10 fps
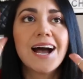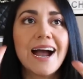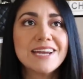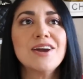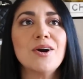
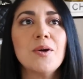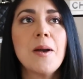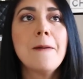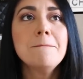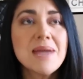I know.
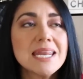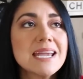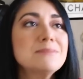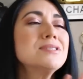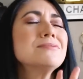Minnie,
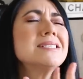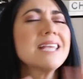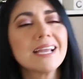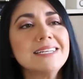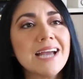I'm so
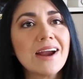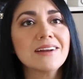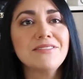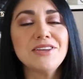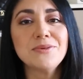sick and
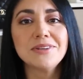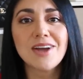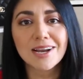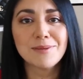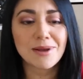tired of you
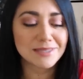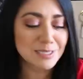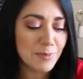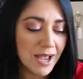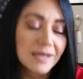talking about
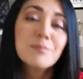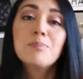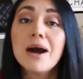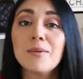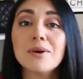this bag.
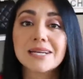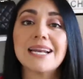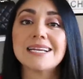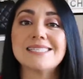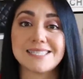But what can
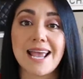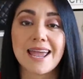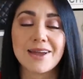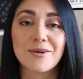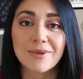I
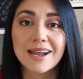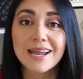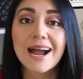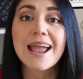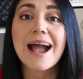say, all right?
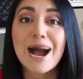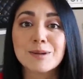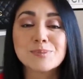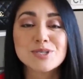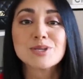I
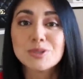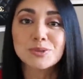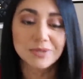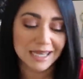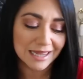
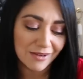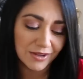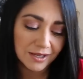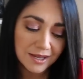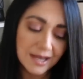absolutely love
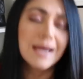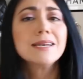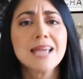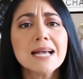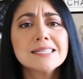it.
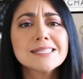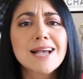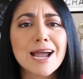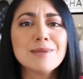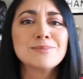And yes,
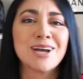I am